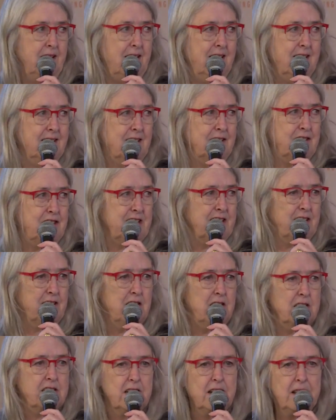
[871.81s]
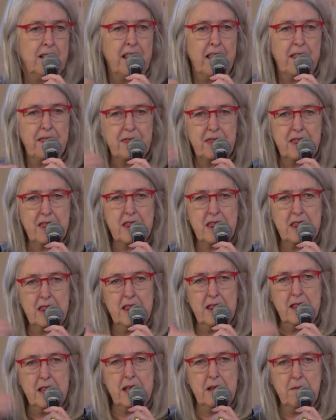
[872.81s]
And I think that
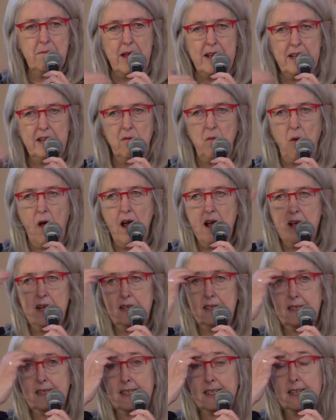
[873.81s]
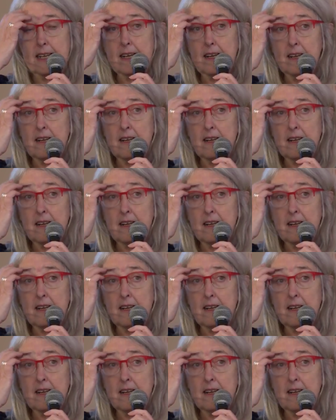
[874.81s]
in many ways,